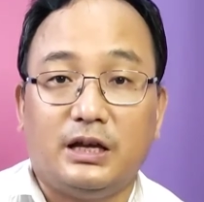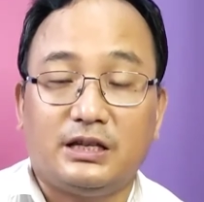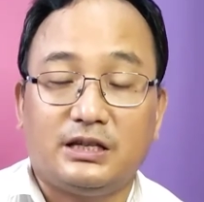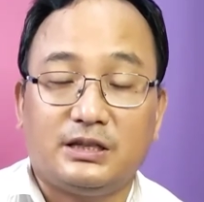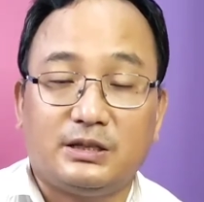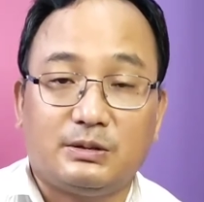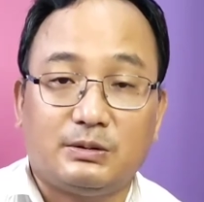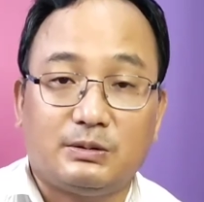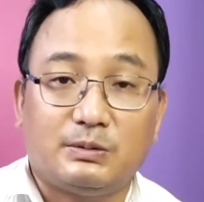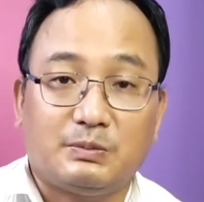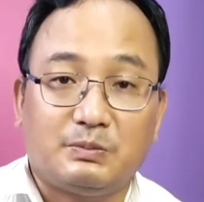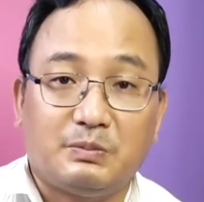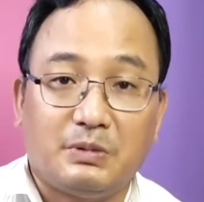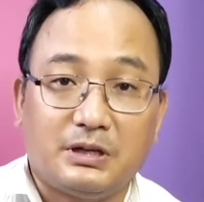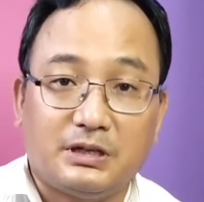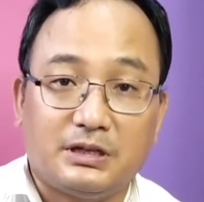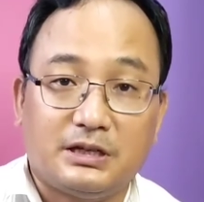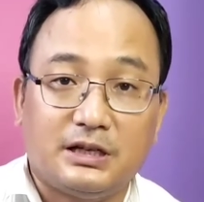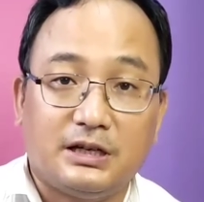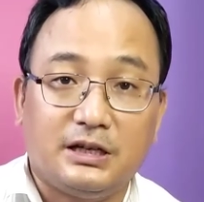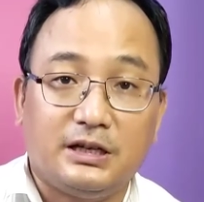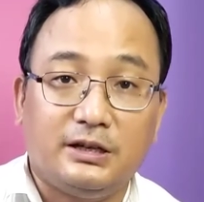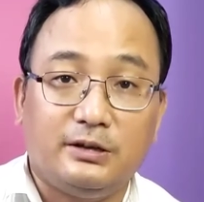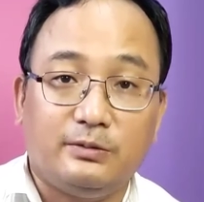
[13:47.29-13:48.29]

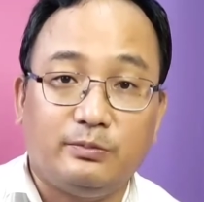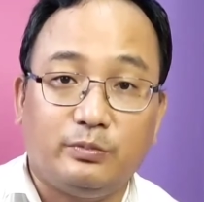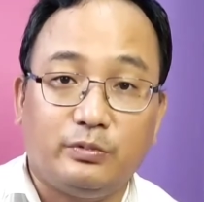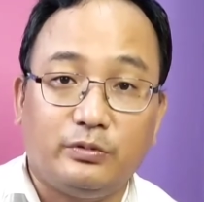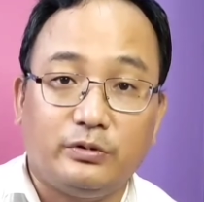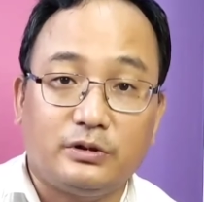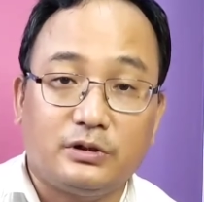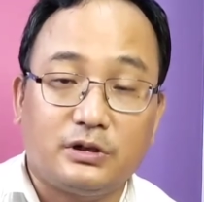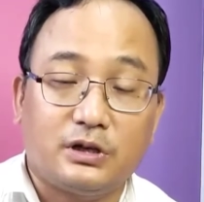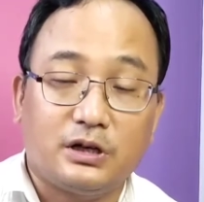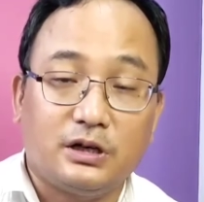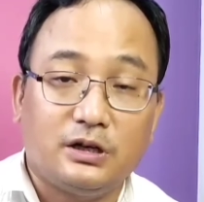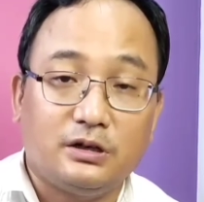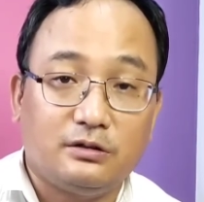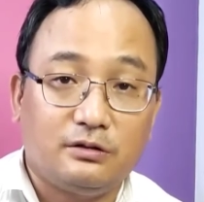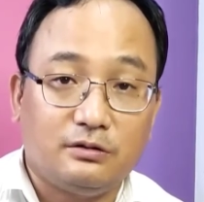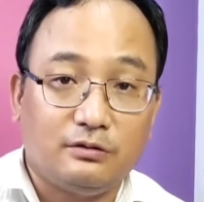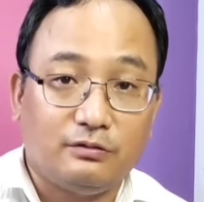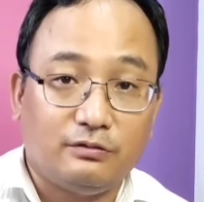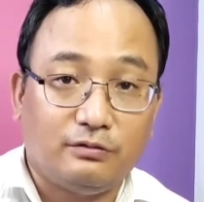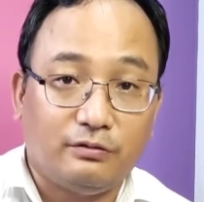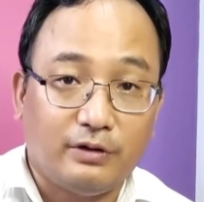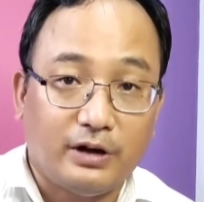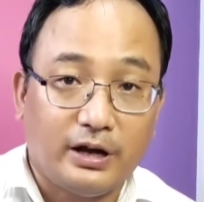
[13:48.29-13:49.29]
especially for 3
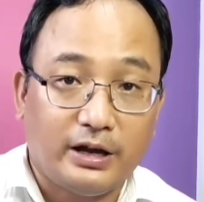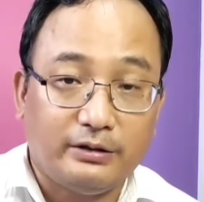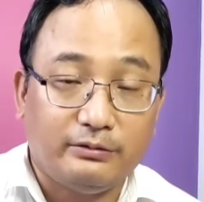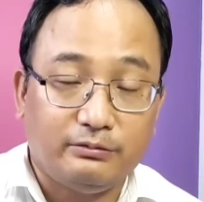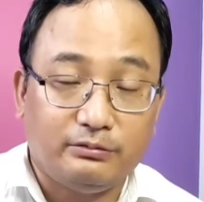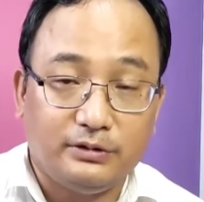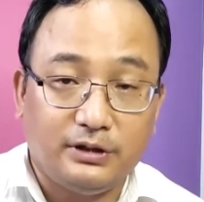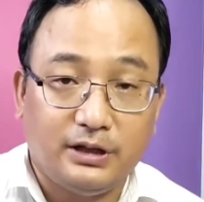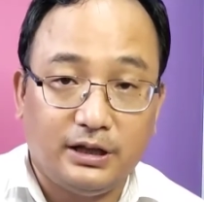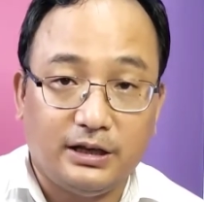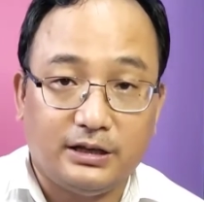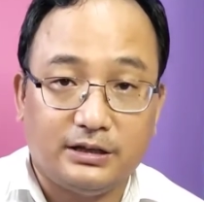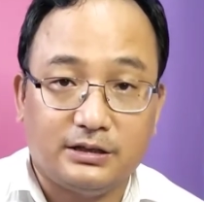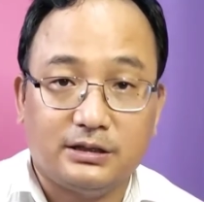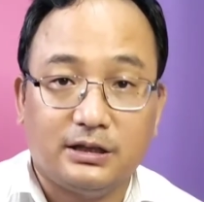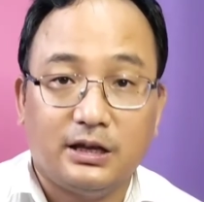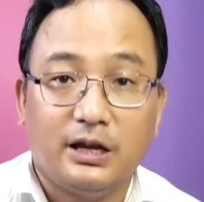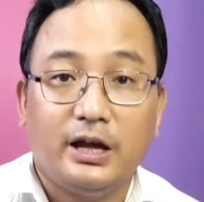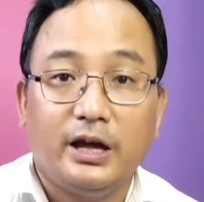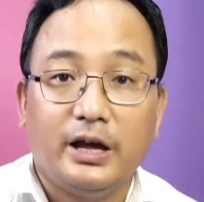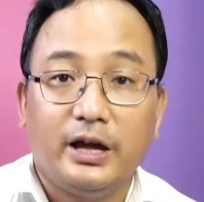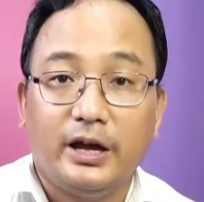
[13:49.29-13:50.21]
to 5 days.